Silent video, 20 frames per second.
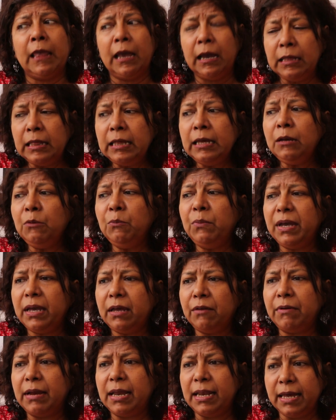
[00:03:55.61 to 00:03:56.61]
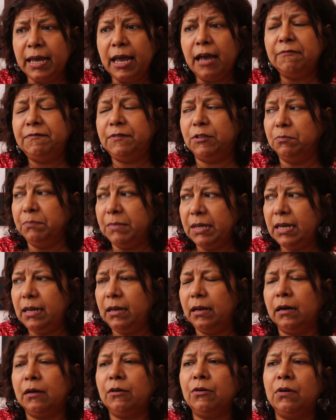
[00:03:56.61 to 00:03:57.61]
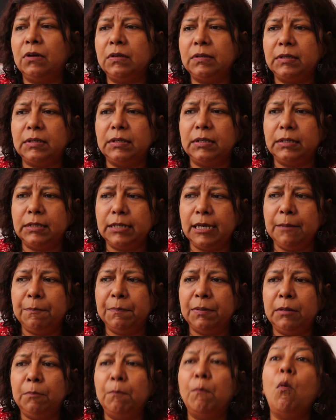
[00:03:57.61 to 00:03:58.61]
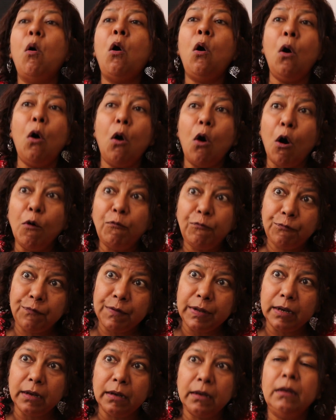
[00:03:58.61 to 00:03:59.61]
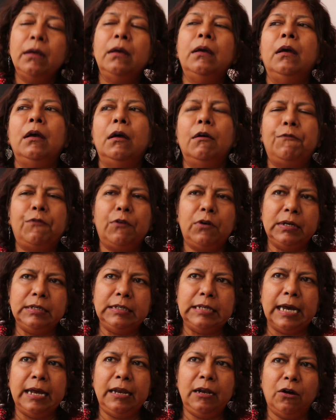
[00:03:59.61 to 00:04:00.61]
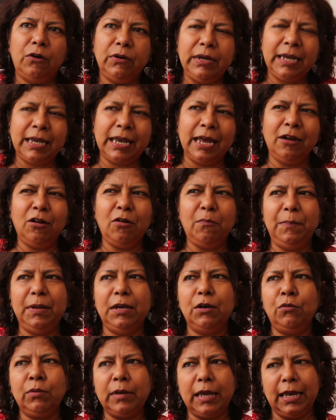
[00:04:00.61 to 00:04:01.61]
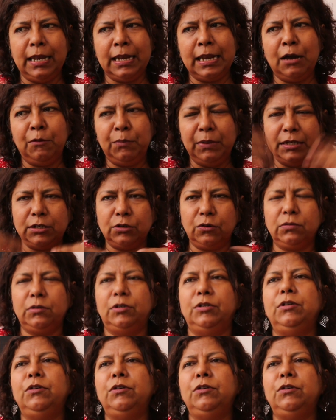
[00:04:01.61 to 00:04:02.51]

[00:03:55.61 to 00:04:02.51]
I think we really have to meet across the table more often for a dialogue. It cannot be, okay, now we talk to